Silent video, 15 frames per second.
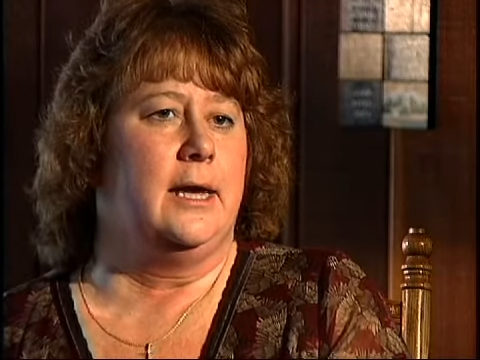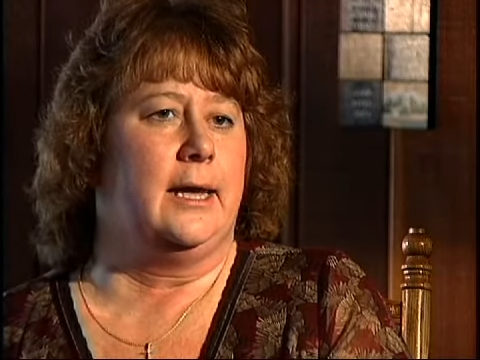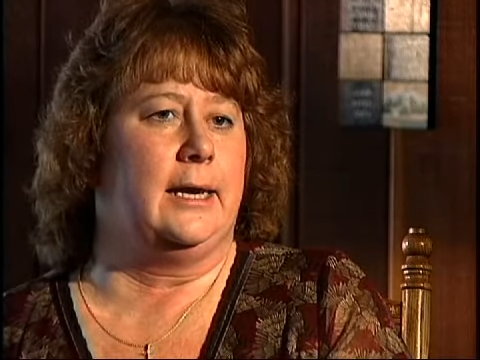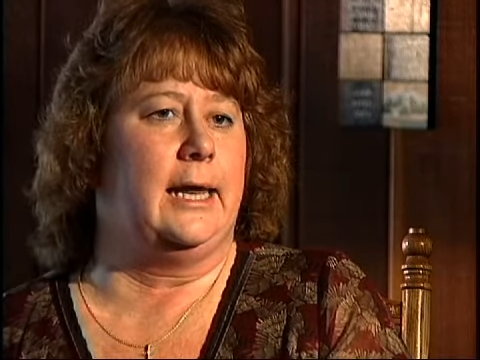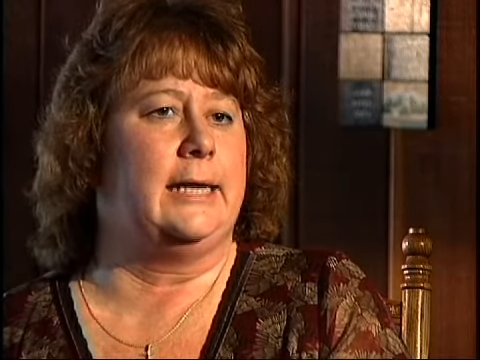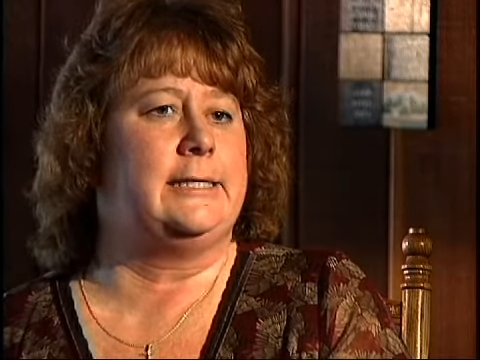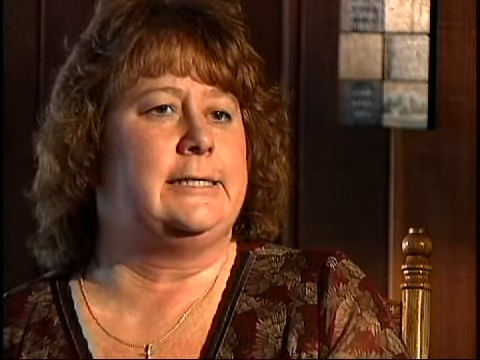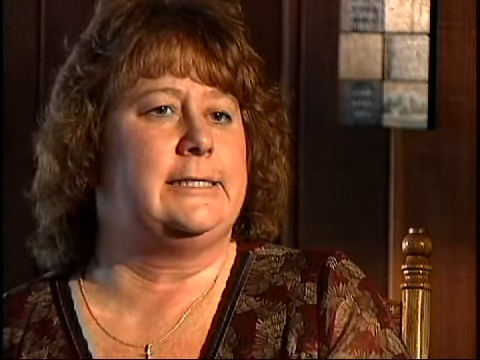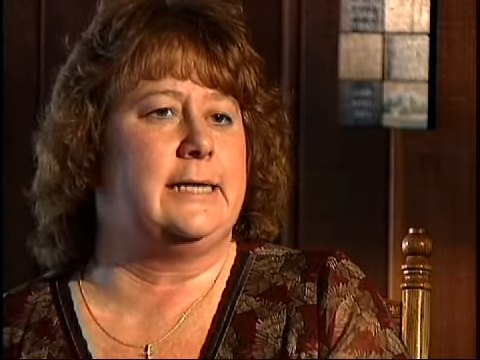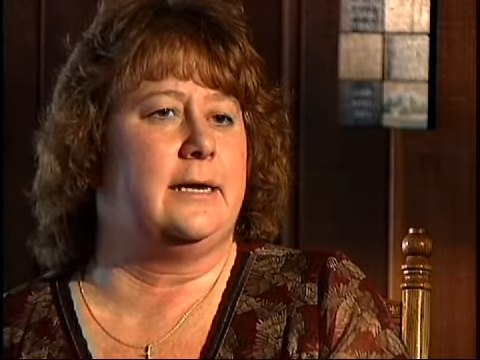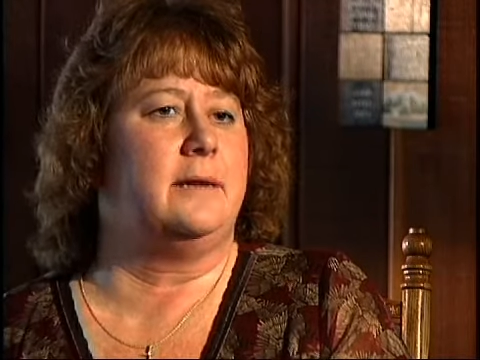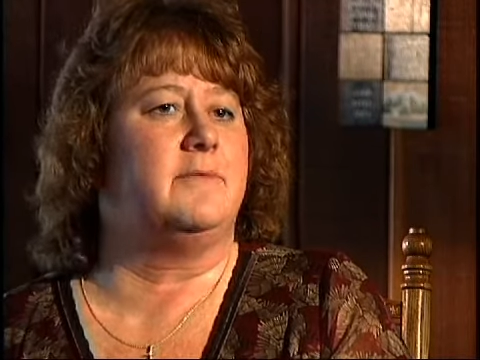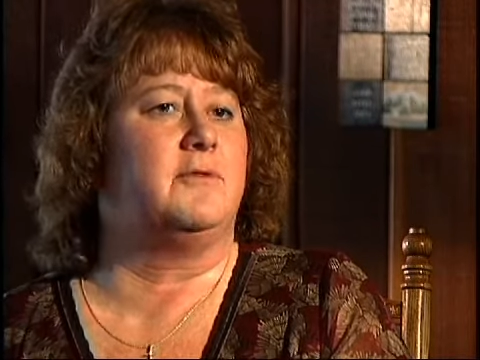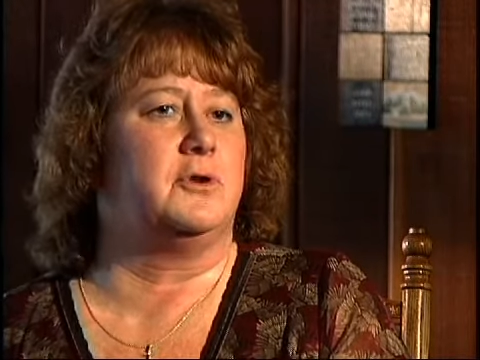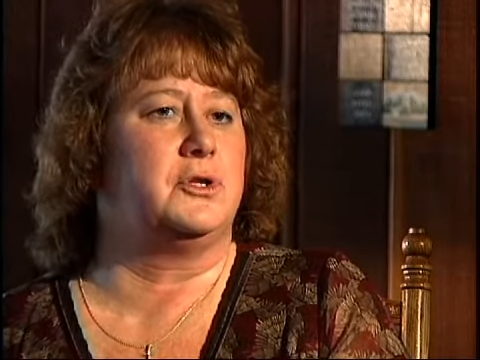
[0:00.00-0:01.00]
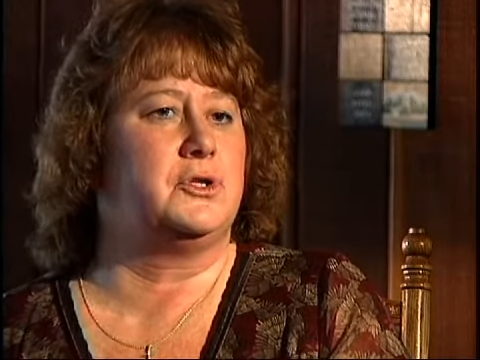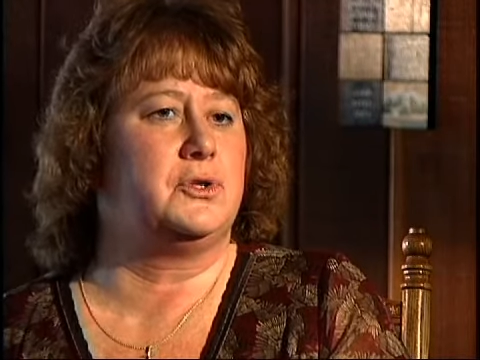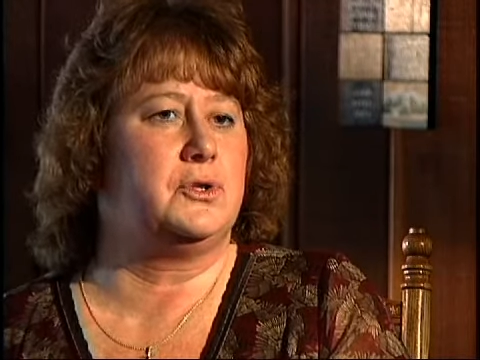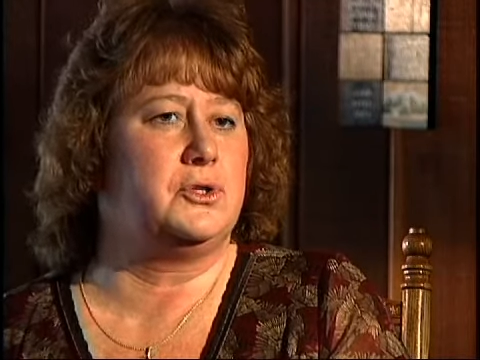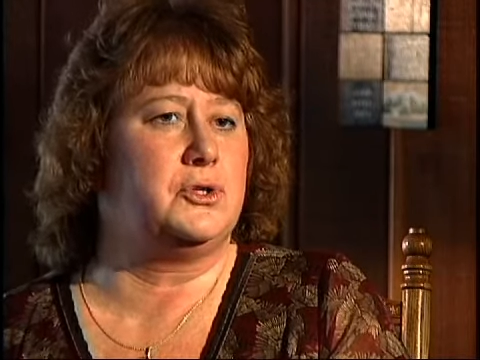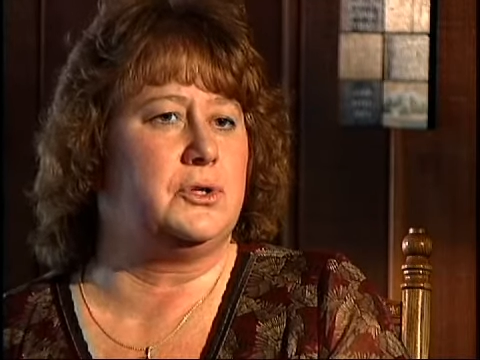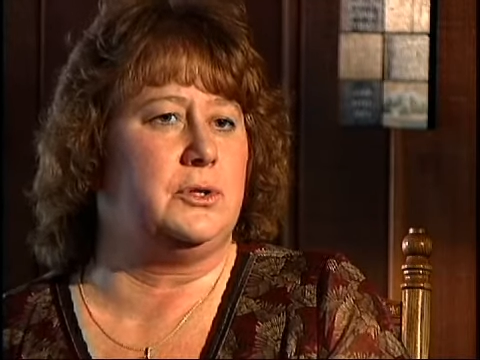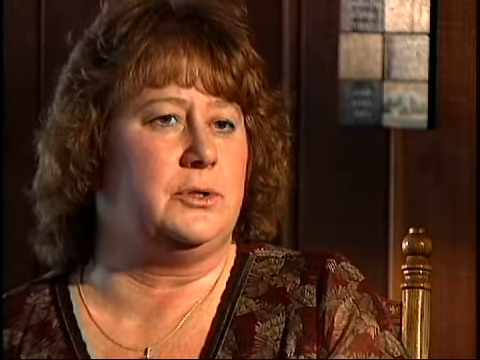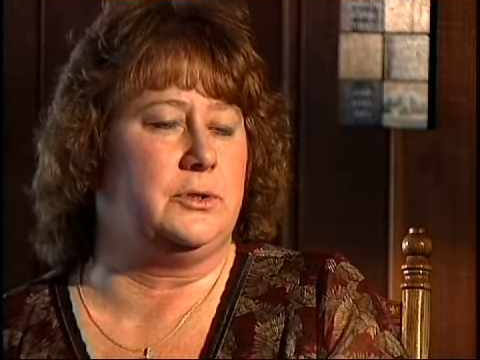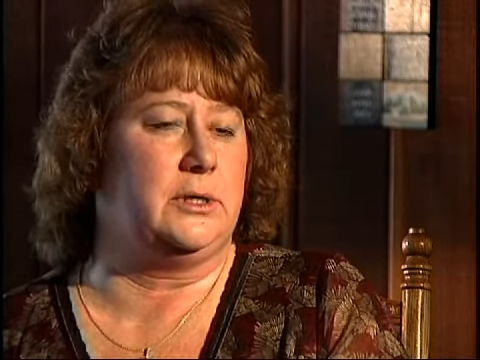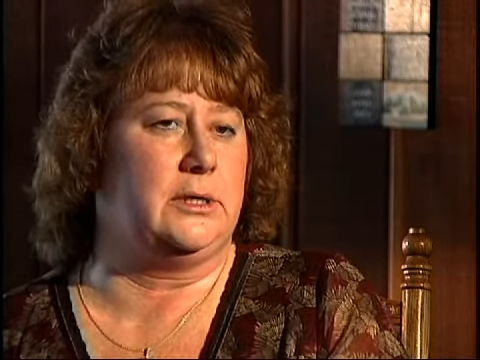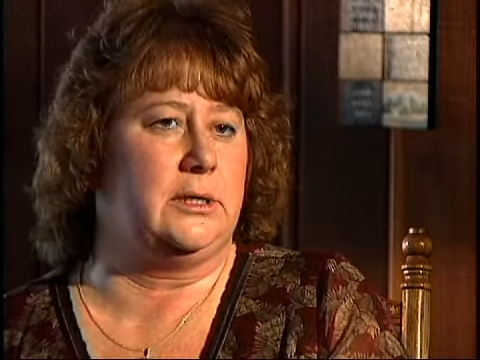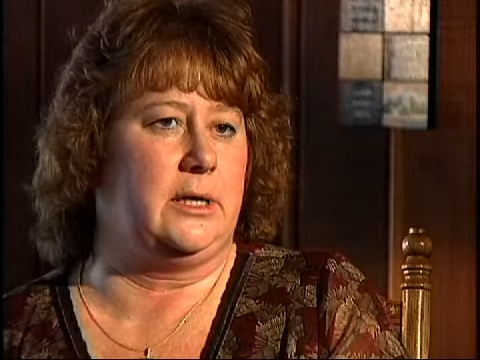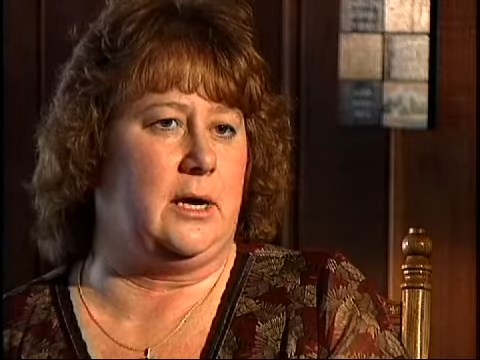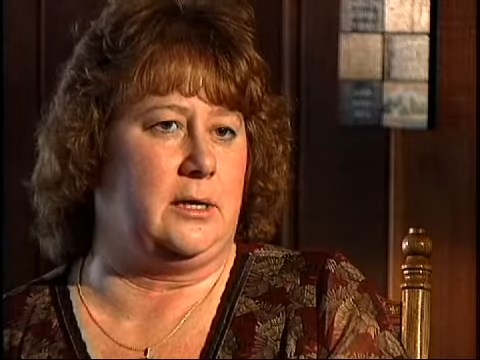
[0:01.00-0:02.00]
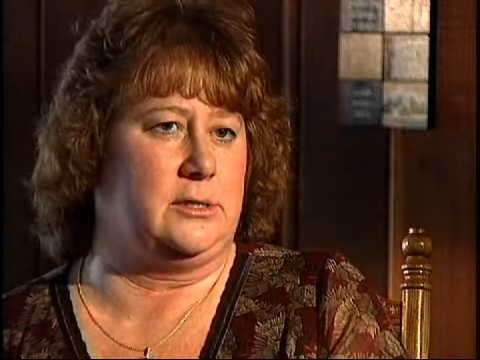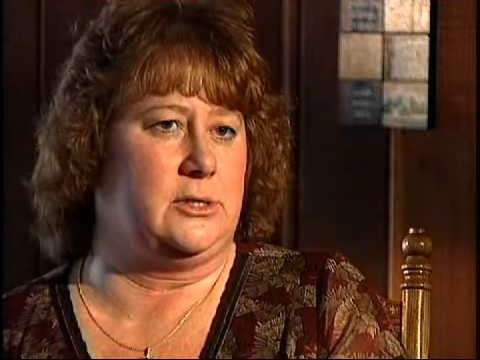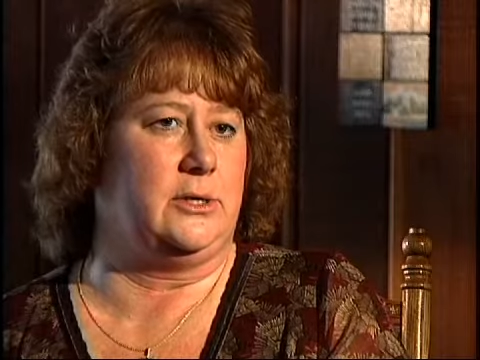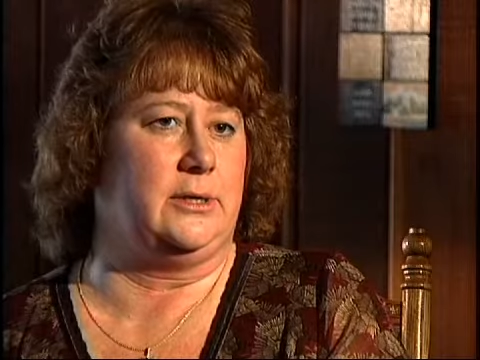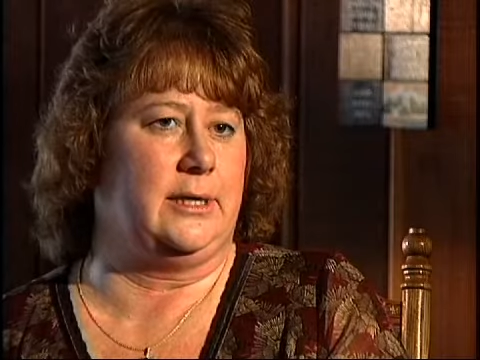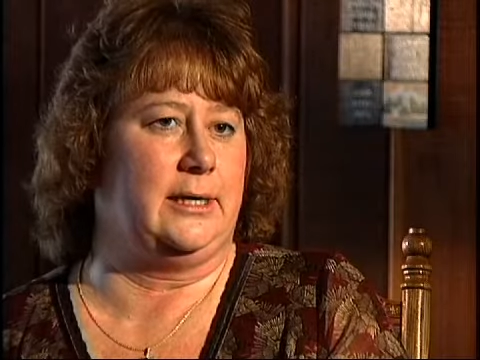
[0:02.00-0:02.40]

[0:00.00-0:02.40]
I'd like to send him for a surgical consult,